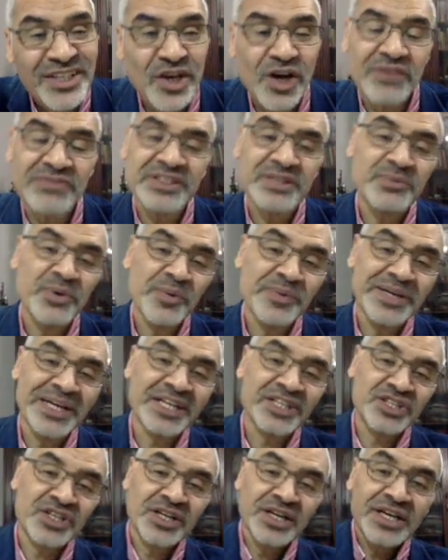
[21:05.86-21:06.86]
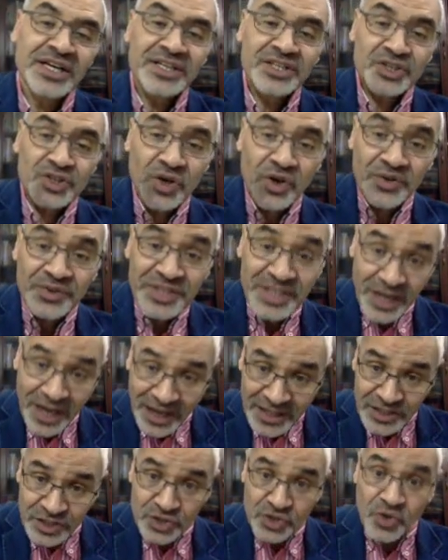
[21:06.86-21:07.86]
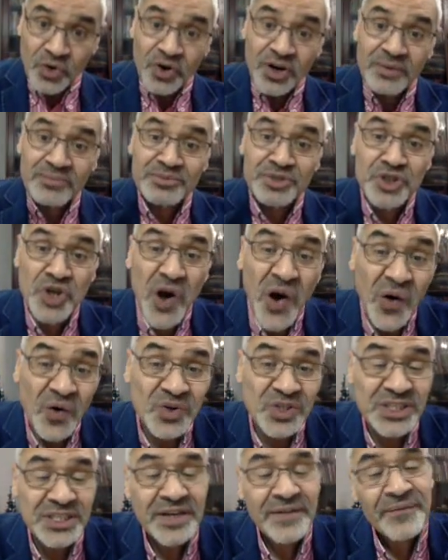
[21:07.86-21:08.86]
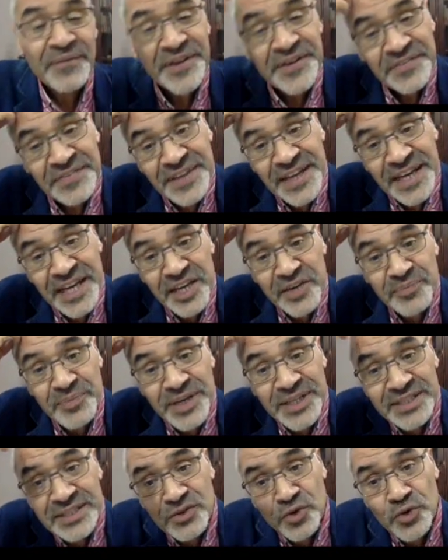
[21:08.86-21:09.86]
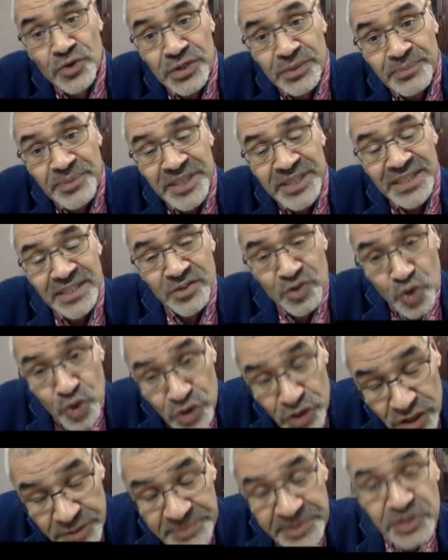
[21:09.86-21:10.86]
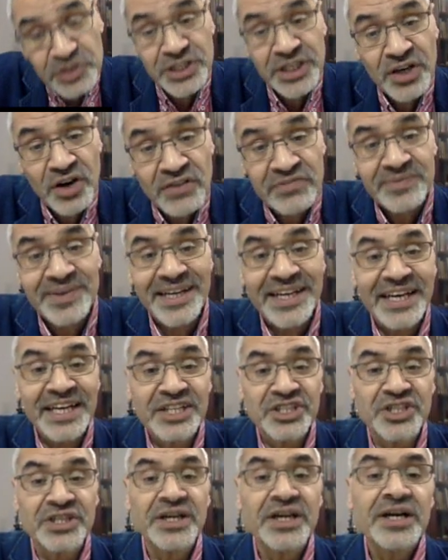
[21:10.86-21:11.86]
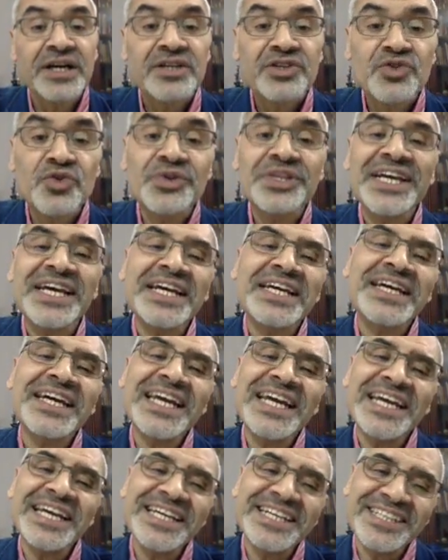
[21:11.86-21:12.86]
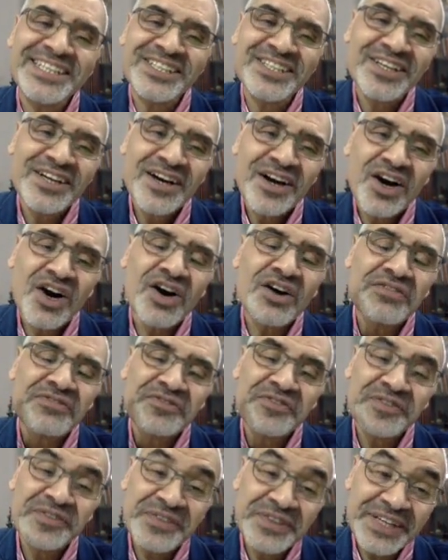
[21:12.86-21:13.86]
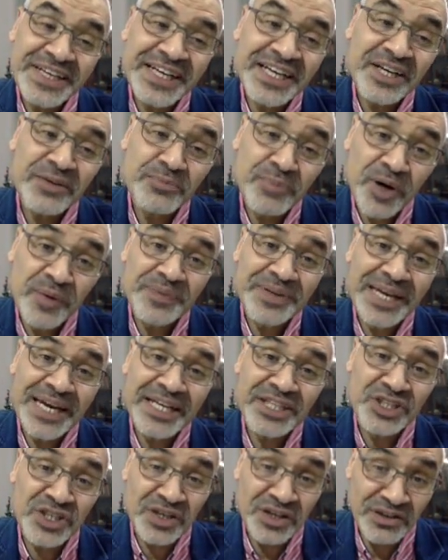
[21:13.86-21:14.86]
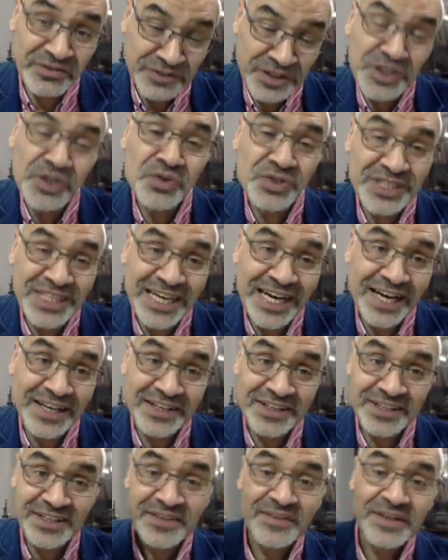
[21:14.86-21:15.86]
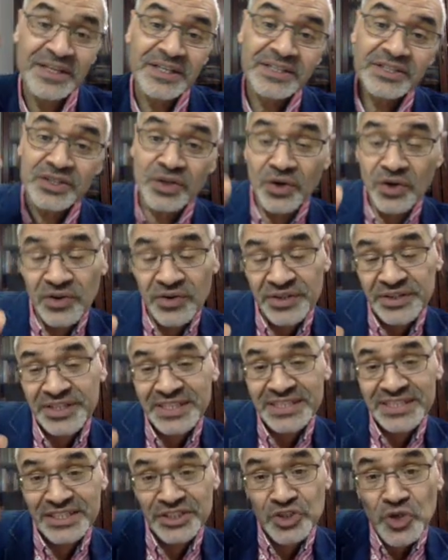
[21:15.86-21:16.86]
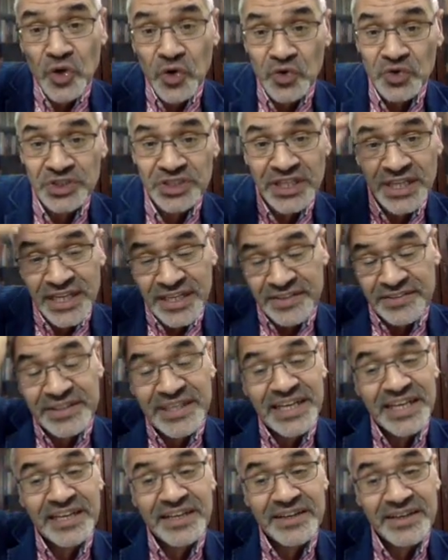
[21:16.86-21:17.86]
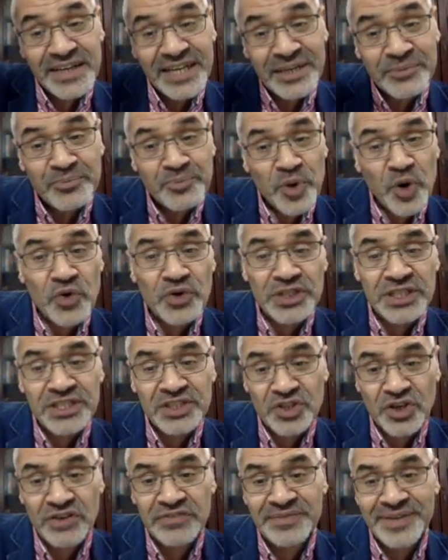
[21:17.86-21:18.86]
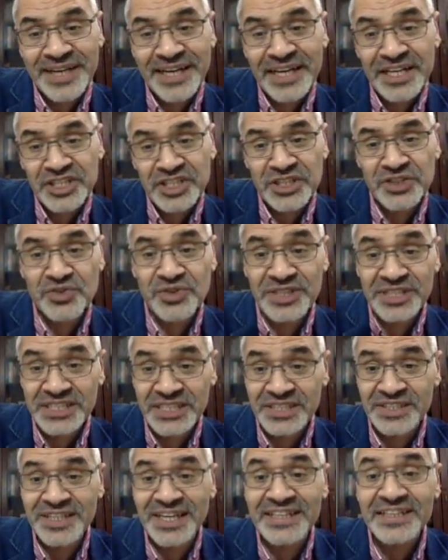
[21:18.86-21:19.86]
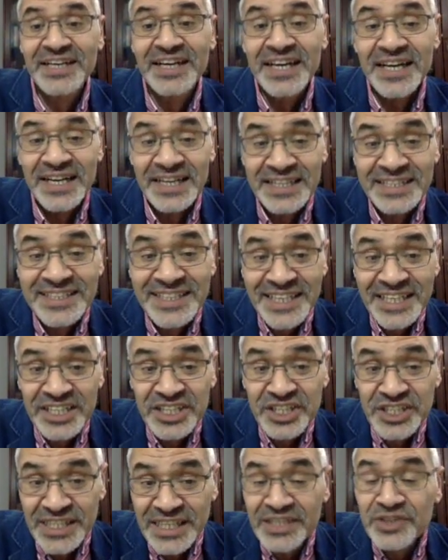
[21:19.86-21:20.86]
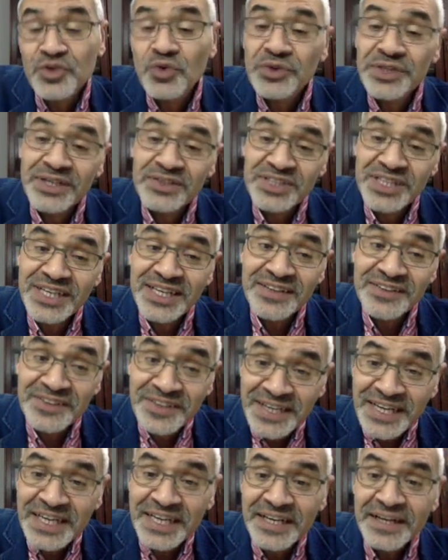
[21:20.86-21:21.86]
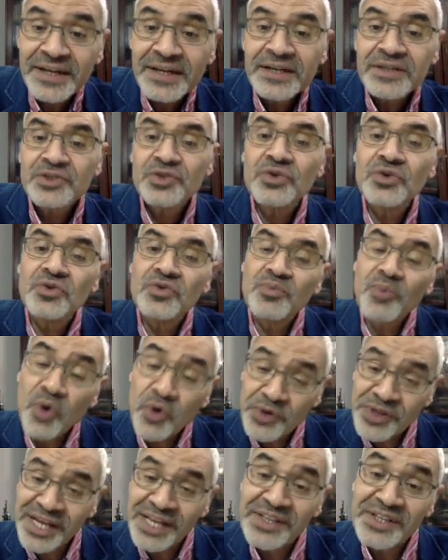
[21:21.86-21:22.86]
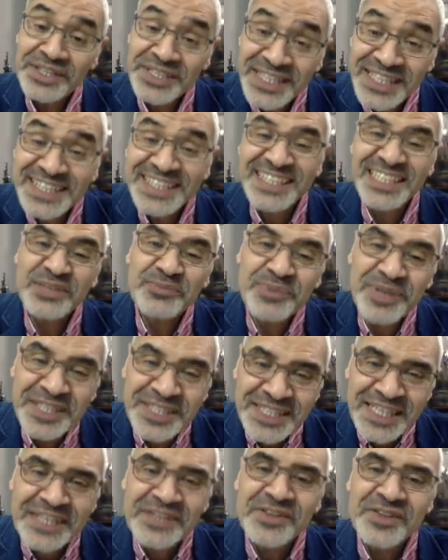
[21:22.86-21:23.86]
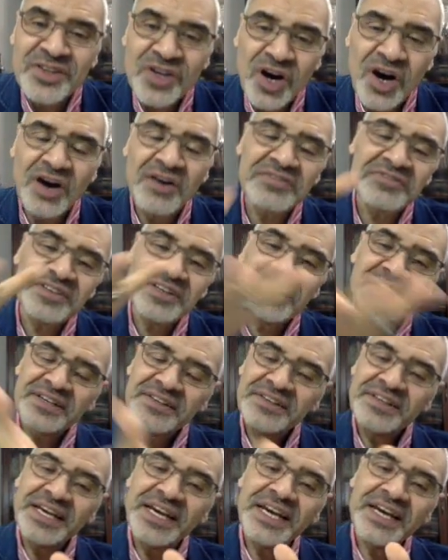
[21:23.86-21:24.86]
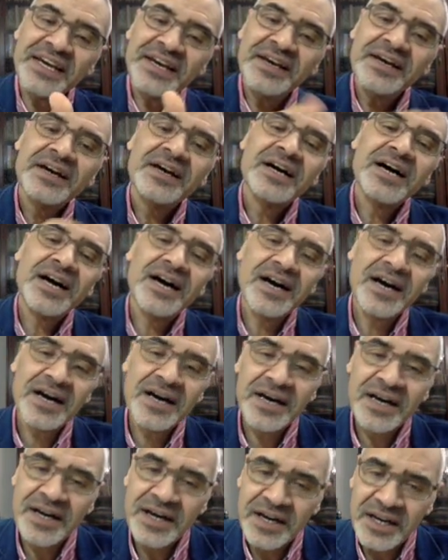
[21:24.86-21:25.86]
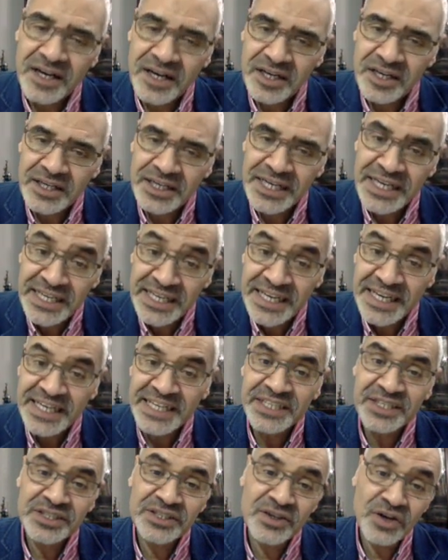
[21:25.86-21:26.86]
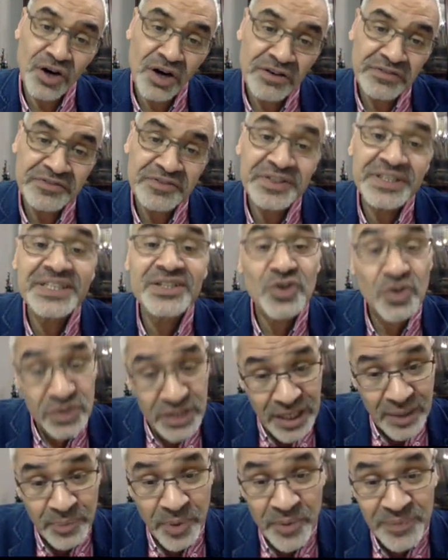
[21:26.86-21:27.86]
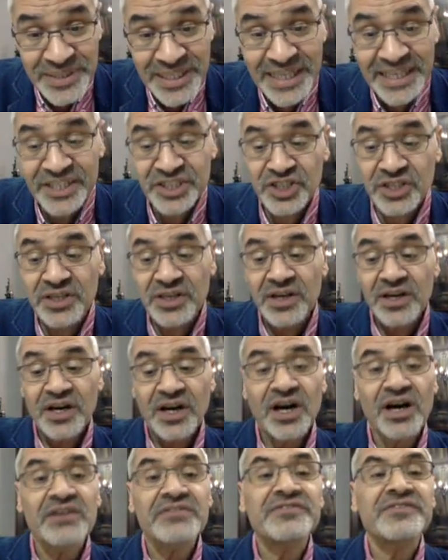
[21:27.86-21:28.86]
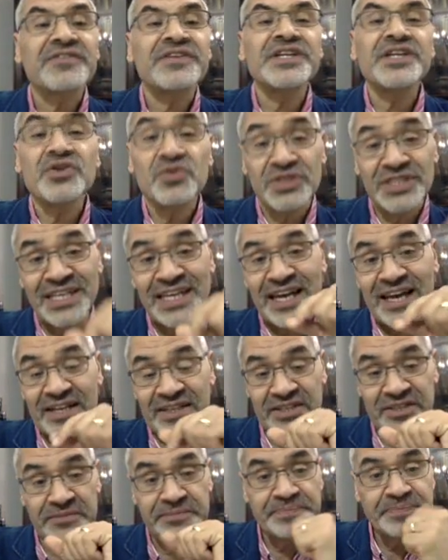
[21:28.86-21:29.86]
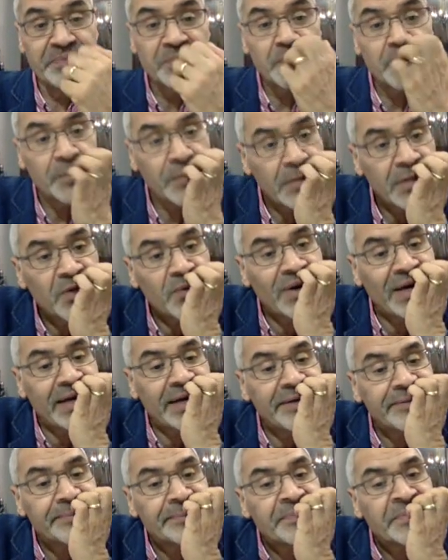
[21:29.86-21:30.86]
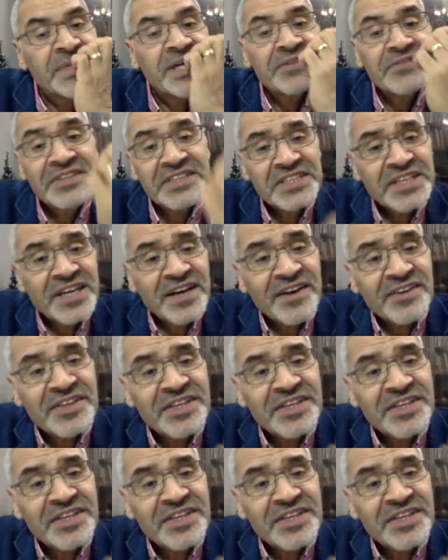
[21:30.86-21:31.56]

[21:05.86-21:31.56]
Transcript: of the population. So the last column shows the percent contribution of migration to the increase of the population of New Zealand. So this shows the importance of migration to the extent that it reached in 2003 to more than 60% of the increase of the total population of New Zealand. Well, this is another